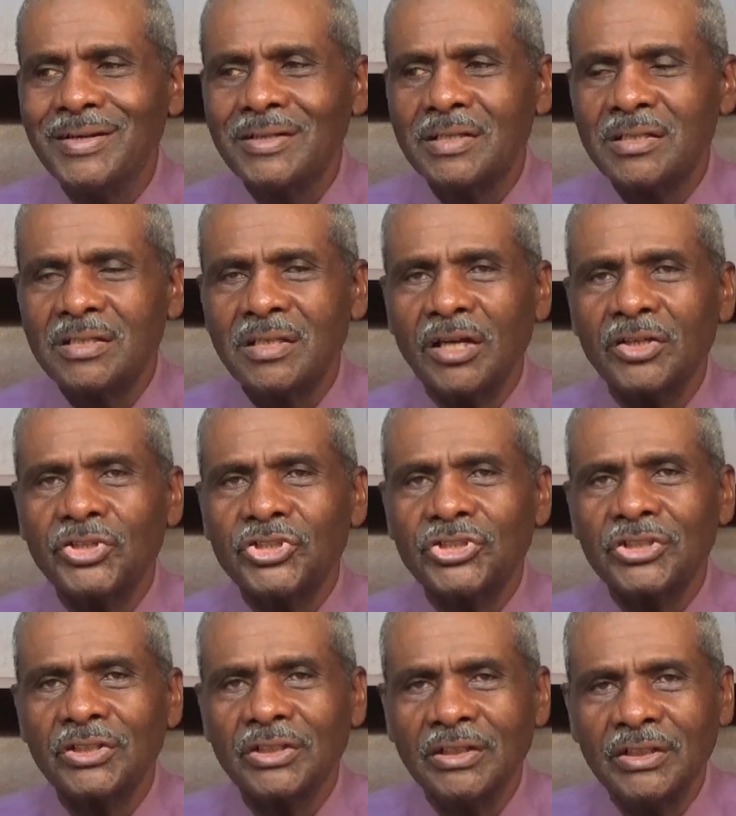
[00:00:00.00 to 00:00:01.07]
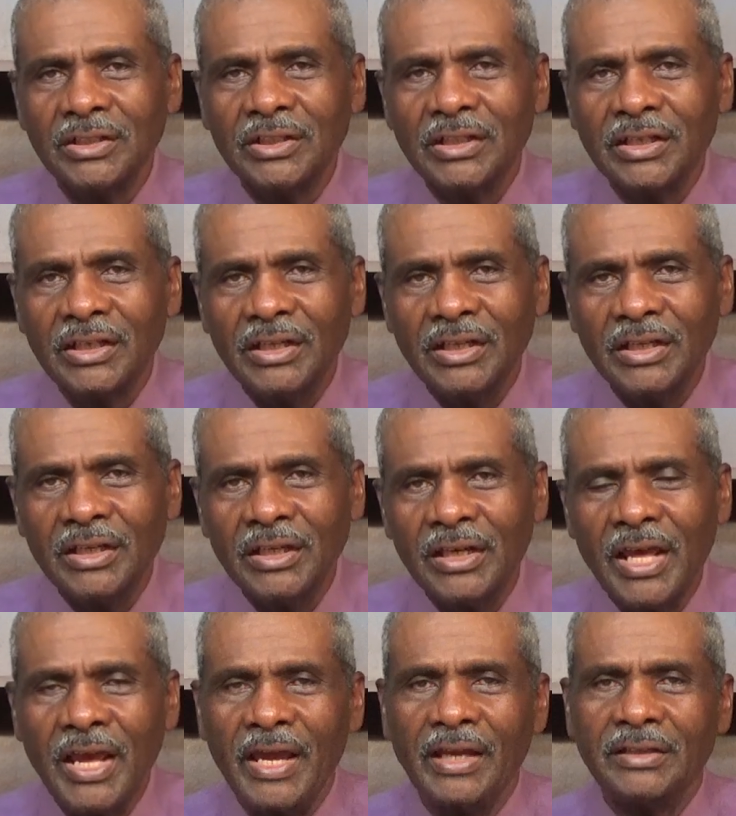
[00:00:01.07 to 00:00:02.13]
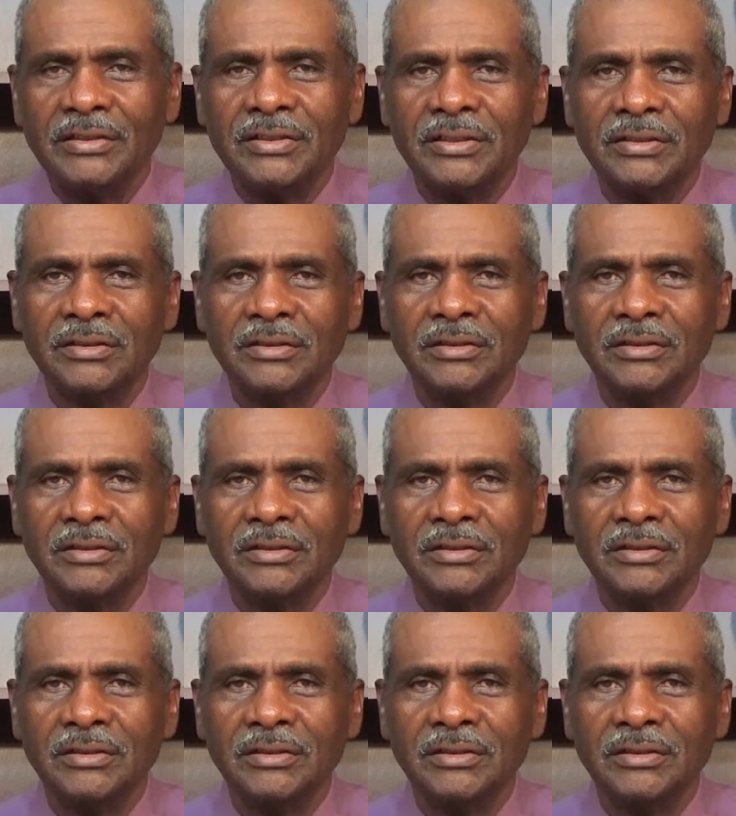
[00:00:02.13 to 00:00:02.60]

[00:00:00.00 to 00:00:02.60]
such an act